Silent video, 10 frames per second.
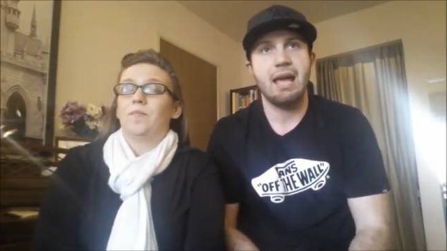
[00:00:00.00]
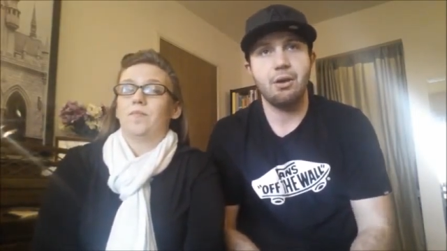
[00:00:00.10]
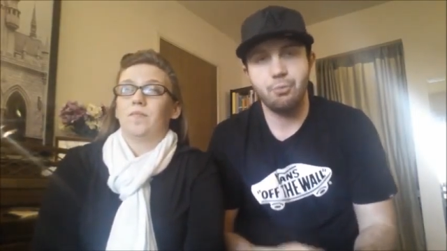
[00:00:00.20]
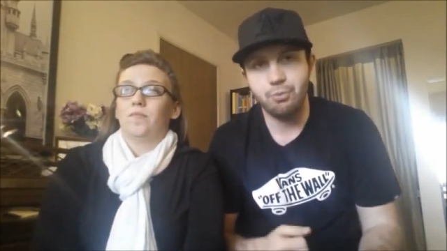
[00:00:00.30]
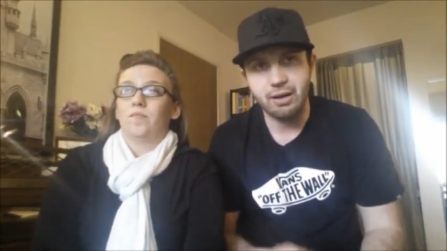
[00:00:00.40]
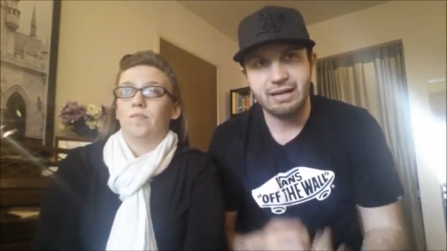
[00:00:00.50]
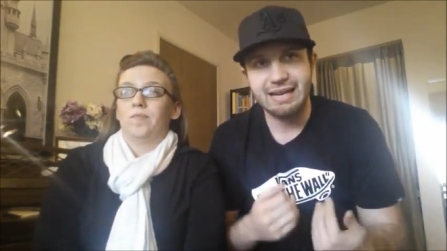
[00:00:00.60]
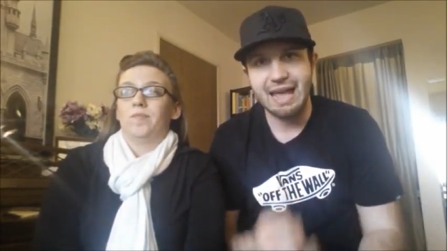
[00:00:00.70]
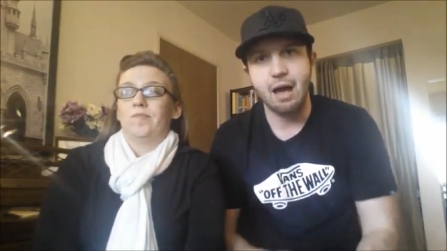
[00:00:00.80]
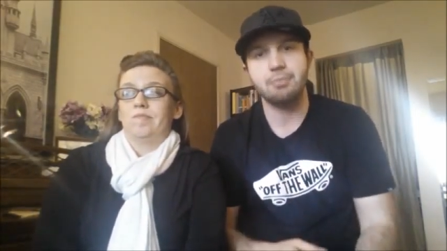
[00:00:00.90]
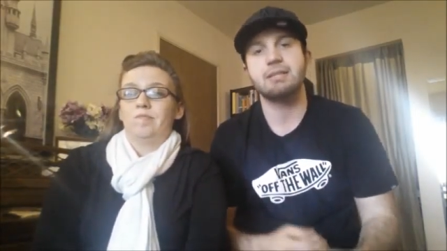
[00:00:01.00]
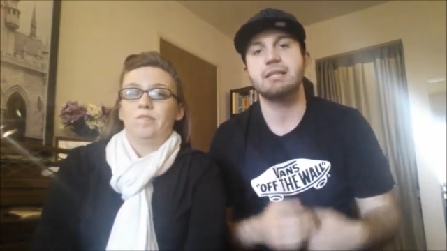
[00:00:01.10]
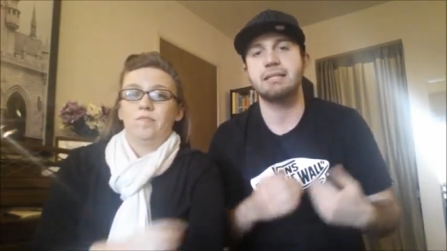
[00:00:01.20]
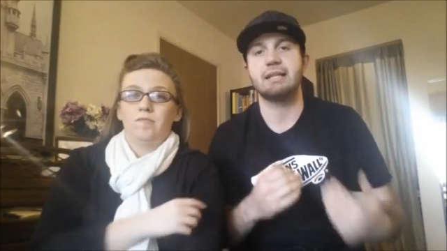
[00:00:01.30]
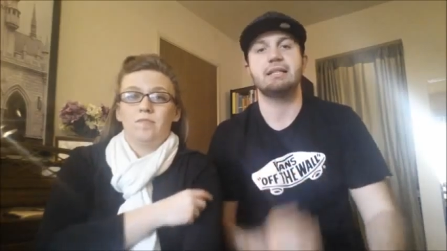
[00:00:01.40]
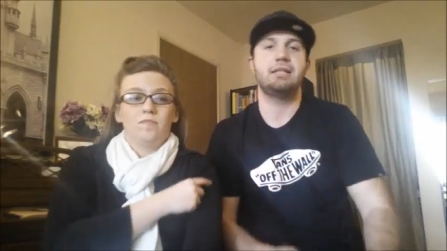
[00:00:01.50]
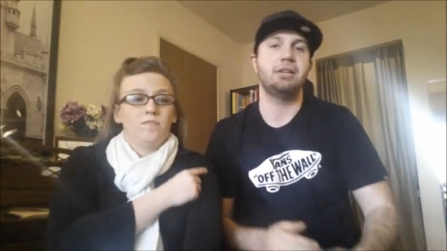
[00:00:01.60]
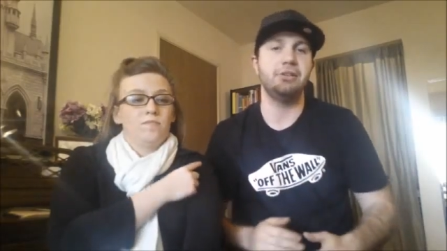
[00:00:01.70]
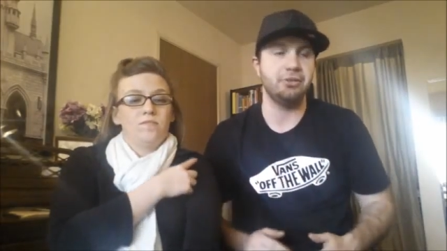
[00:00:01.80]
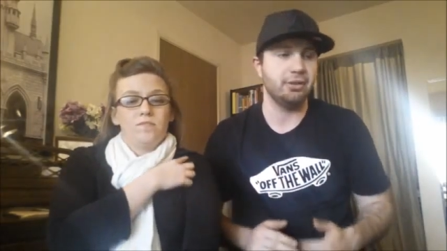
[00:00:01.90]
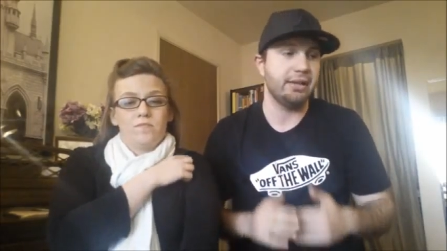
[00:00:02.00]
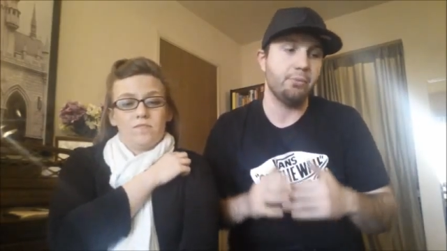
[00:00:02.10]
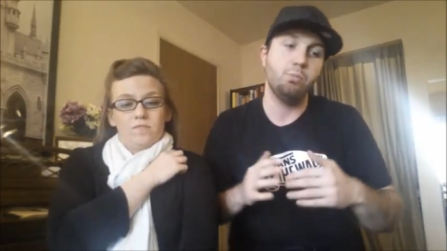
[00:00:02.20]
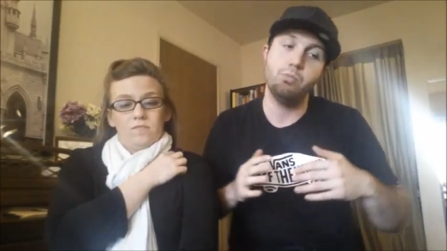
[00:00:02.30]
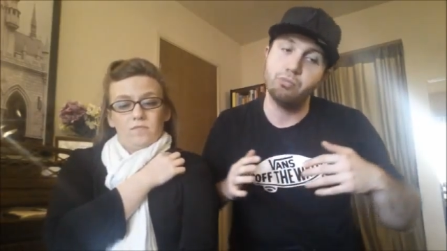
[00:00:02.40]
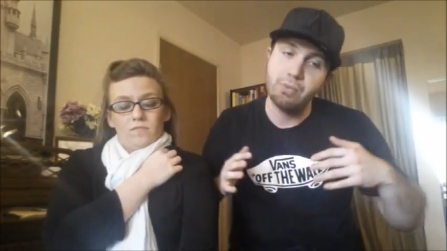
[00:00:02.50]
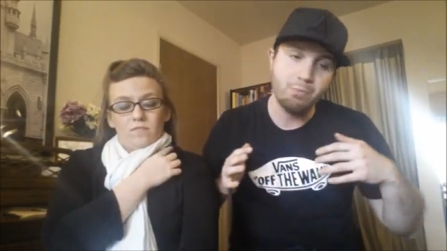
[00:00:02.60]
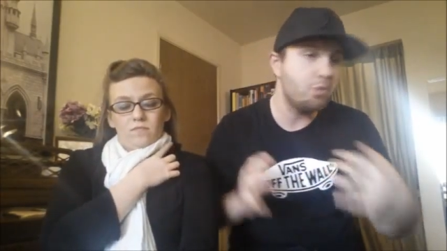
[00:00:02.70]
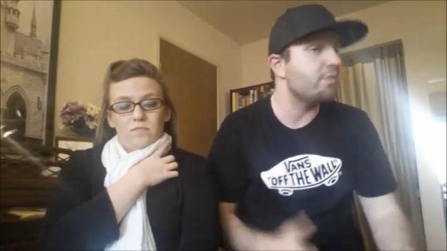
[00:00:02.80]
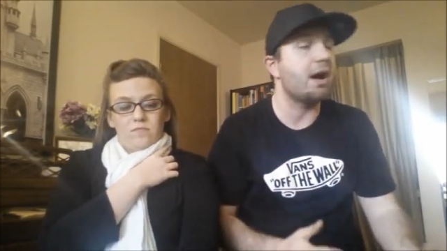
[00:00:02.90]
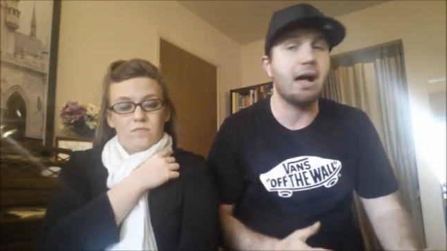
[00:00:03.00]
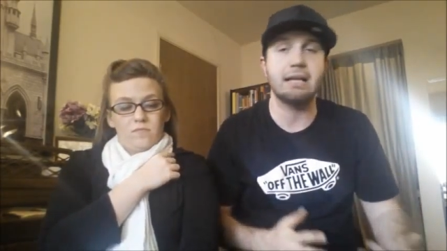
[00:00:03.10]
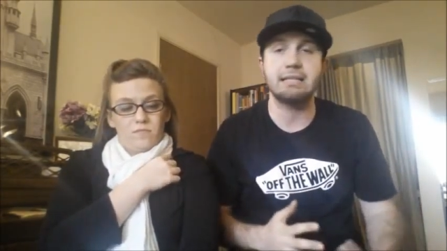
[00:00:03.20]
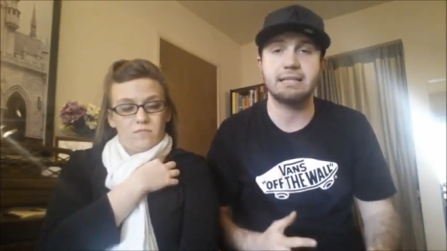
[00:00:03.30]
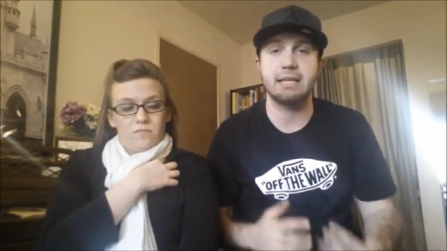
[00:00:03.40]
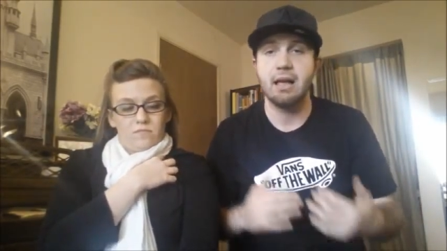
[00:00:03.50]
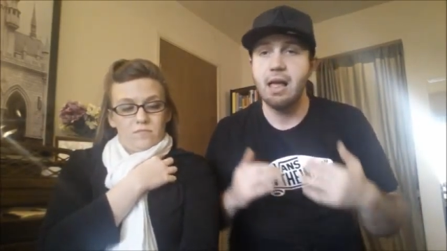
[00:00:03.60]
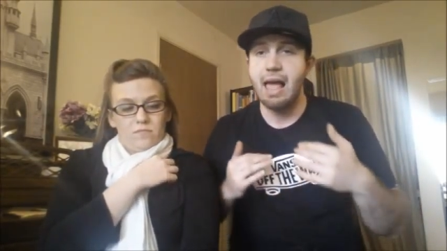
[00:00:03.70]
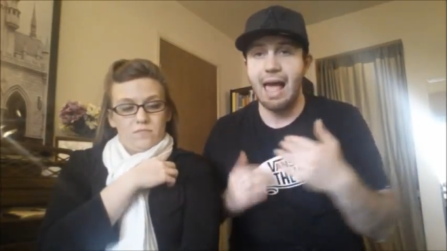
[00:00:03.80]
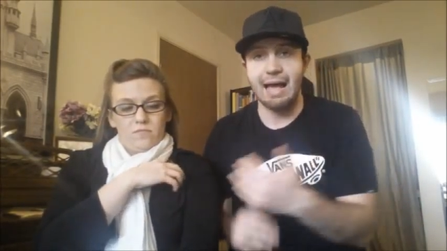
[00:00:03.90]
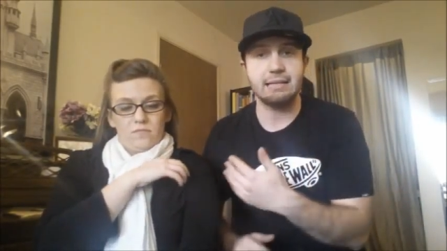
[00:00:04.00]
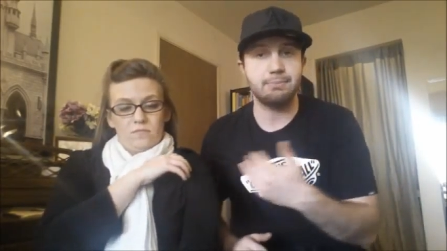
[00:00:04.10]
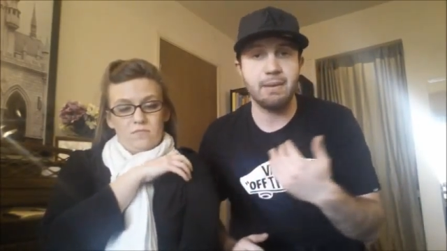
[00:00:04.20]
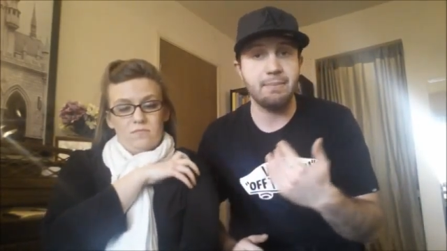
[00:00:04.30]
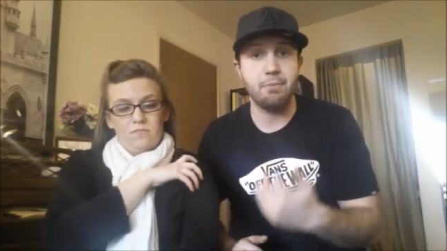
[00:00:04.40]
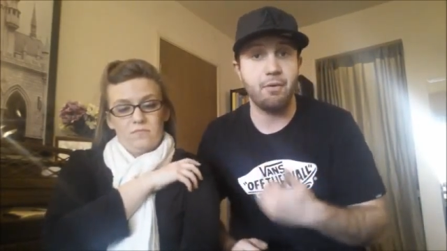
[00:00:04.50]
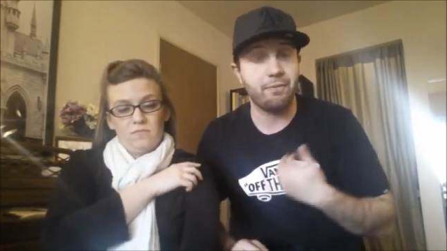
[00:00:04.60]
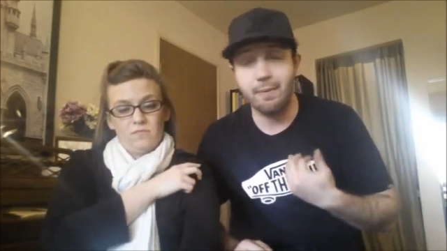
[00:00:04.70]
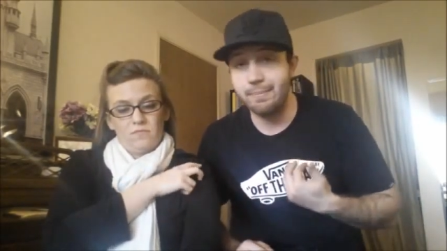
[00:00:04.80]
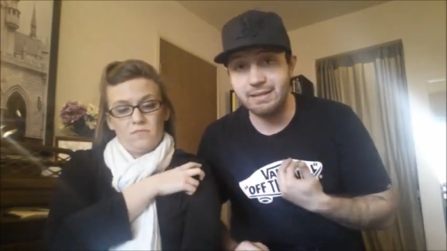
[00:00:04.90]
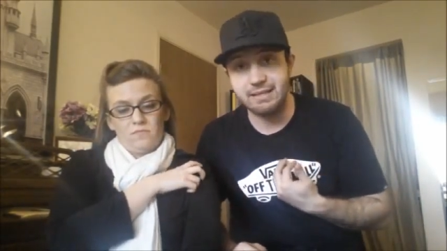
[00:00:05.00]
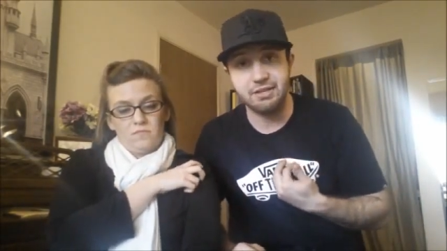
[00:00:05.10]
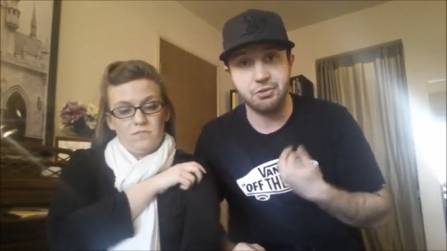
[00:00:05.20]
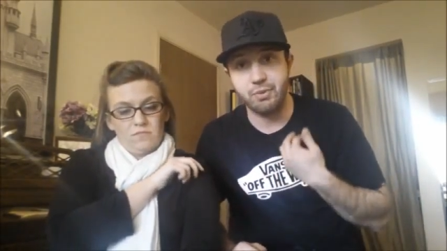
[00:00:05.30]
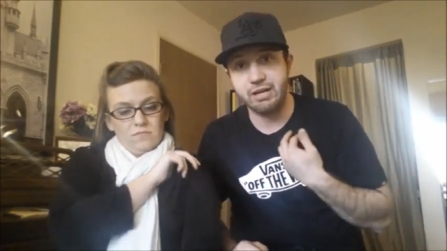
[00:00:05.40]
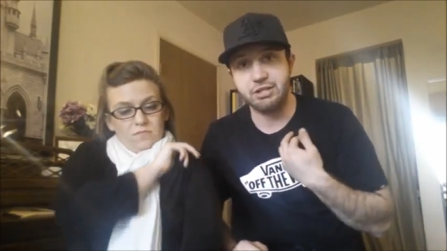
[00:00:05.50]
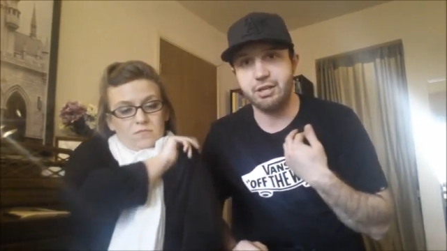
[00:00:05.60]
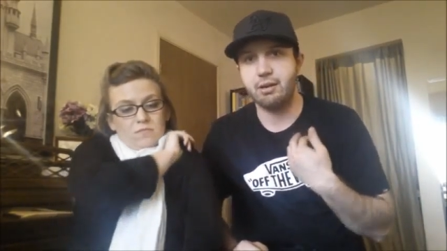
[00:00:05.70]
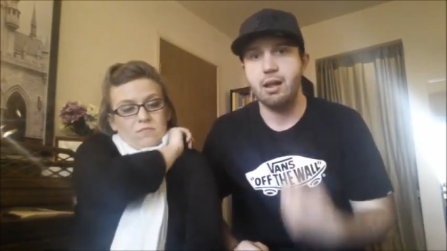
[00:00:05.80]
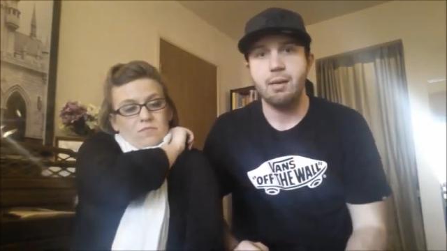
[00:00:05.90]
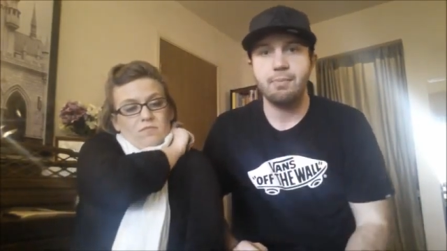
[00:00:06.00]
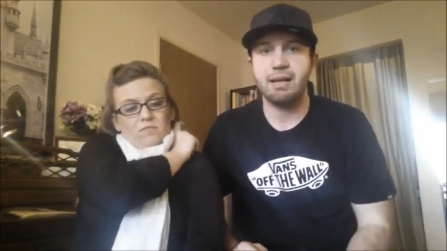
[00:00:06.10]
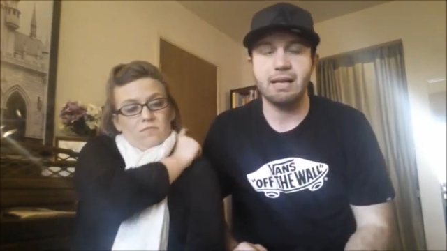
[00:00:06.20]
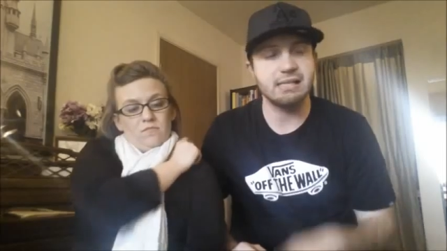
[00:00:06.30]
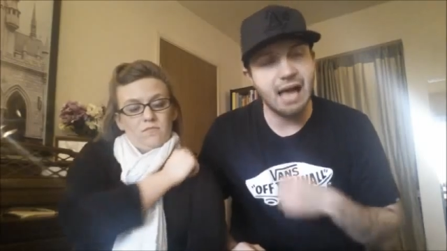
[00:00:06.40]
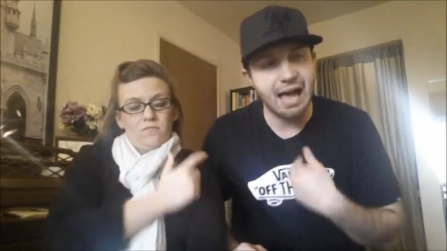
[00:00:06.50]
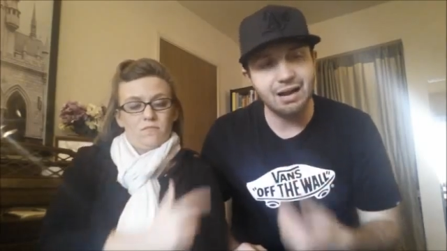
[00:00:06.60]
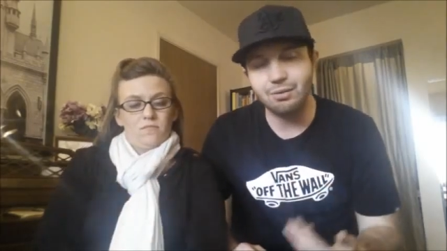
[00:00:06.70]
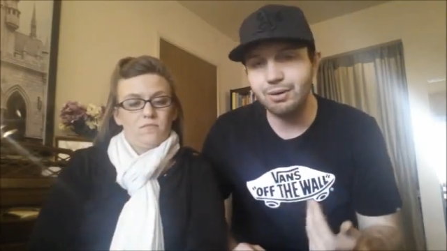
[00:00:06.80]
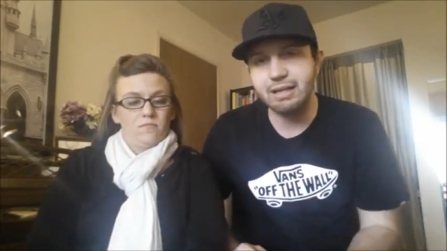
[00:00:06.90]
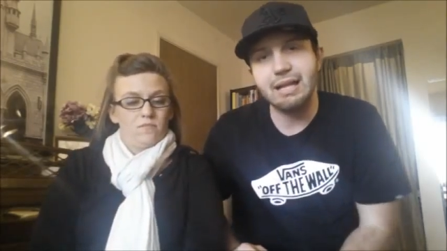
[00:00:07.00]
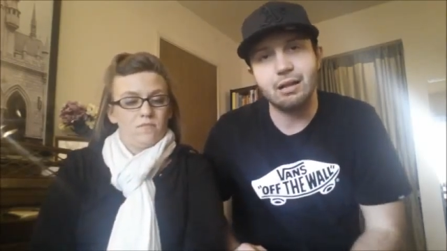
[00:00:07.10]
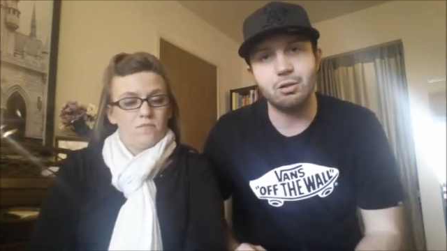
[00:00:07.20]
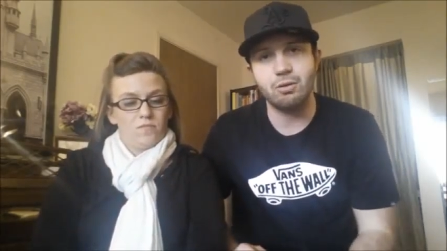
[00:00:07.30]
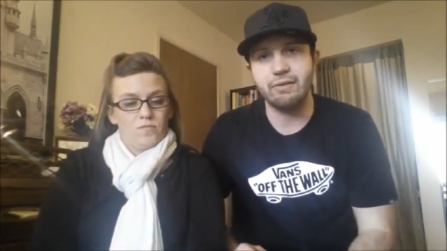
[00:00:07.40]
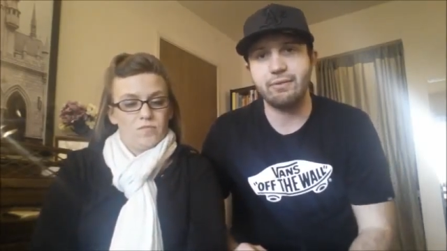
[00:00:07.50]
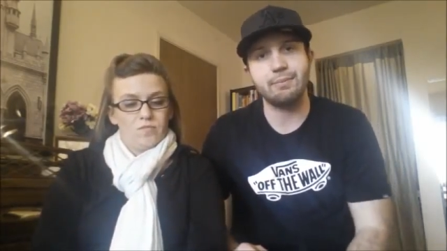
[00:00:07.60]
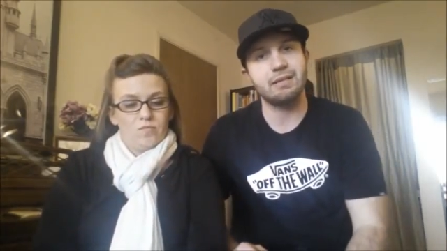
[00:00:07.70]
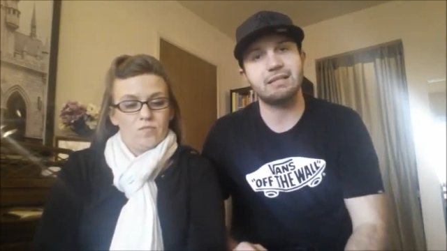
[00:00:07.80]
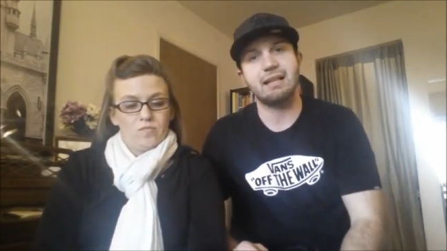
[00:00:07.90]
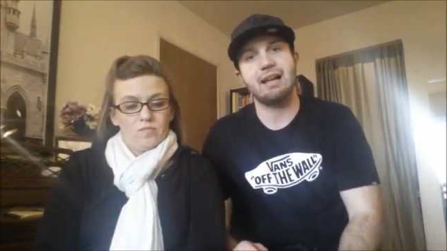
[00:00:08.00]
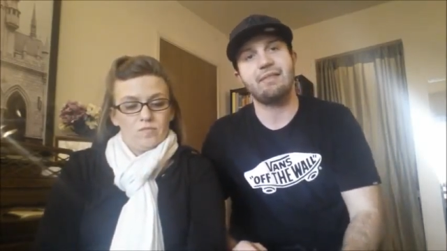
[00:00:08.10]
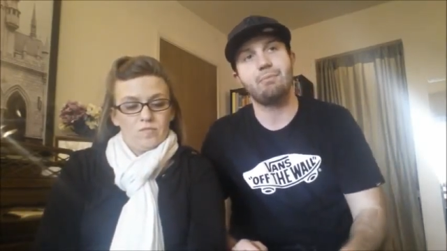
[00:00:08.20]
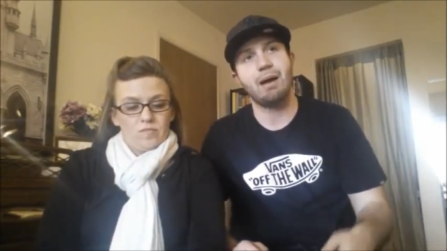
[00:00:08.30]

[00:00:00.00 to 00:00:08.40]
Speaker 1: And it helps us to continually remove us as people from the situation because I don't want to get glory from this life.